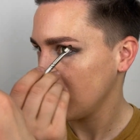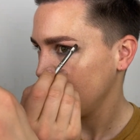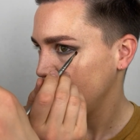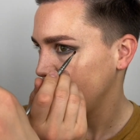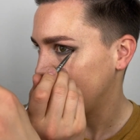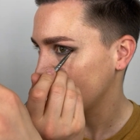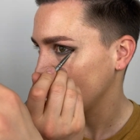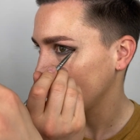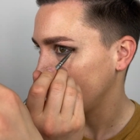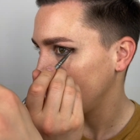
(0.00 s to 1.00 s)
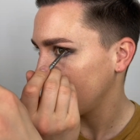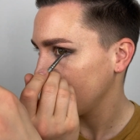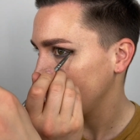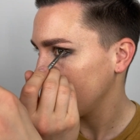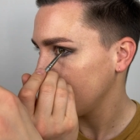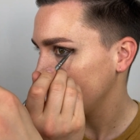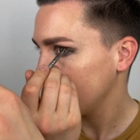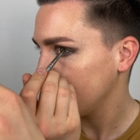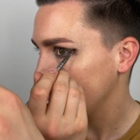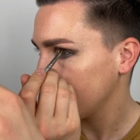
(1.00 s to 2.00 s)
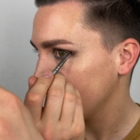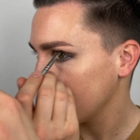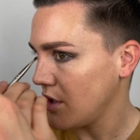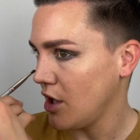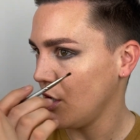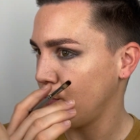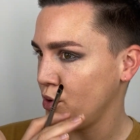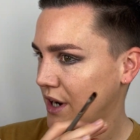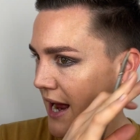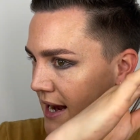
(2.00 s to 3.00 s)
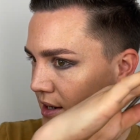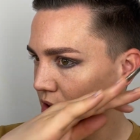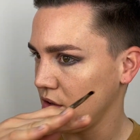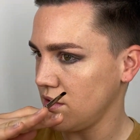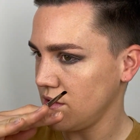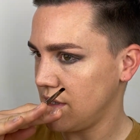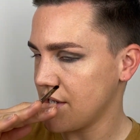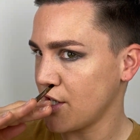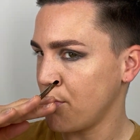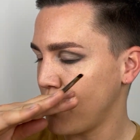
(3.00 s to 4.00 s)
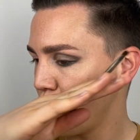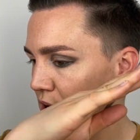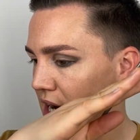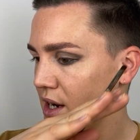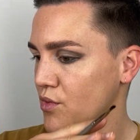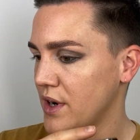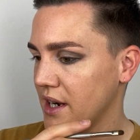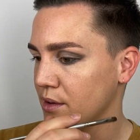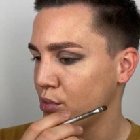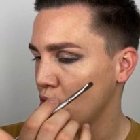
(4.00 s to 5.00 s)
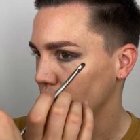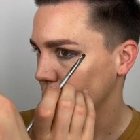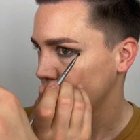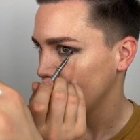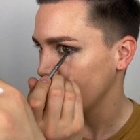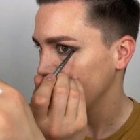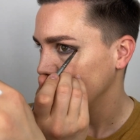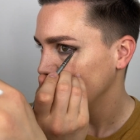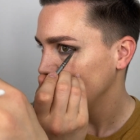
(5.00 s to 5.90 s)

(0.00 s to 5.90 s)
But that sort of upward angle is going to be really, really important for you.